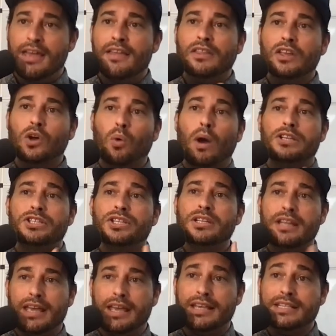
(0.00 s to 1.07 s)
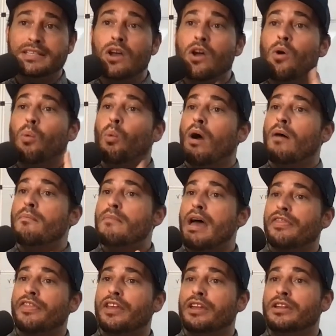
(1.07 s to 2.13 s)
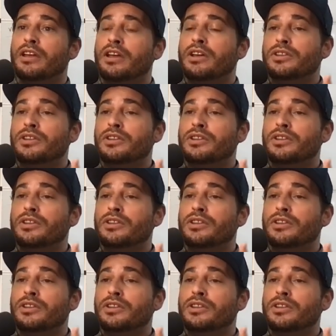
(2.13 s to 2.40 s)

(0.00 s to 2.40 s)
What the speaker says: the question is, what method